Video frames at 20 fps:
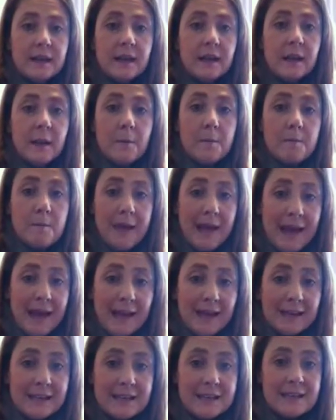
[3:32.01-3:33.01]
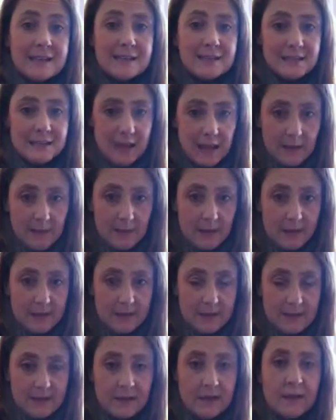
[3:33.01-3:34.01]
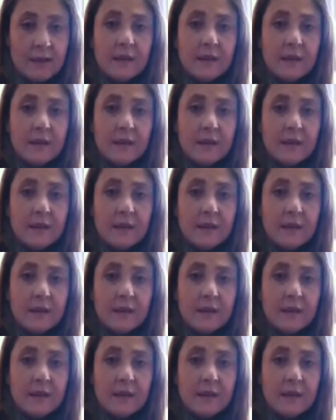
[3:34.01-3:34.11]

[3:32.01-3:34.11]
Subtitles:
command statements.